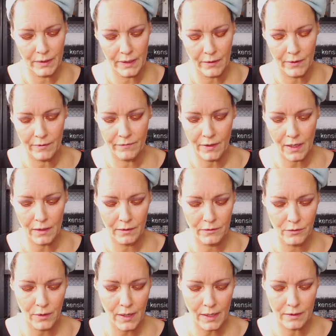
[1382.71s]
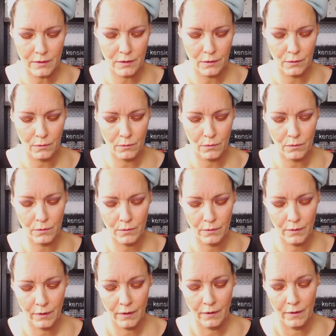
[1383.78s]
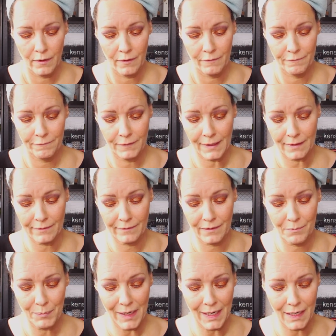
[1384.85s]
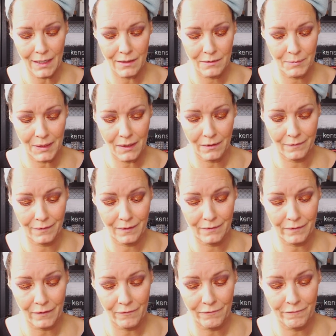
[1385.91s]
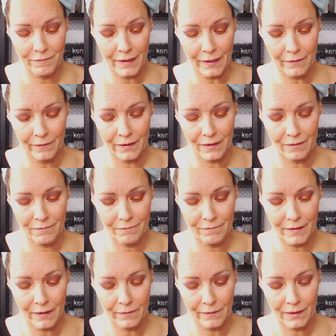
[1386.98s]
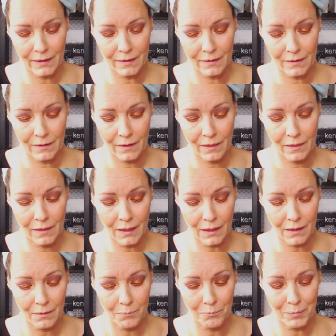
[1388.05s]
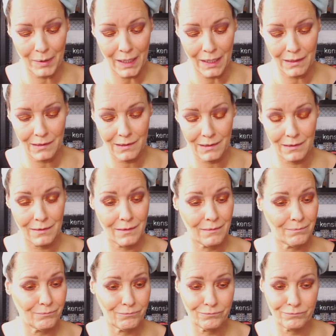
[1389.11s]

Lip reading: but now I've got to try to flex the band because these are very, very thick banded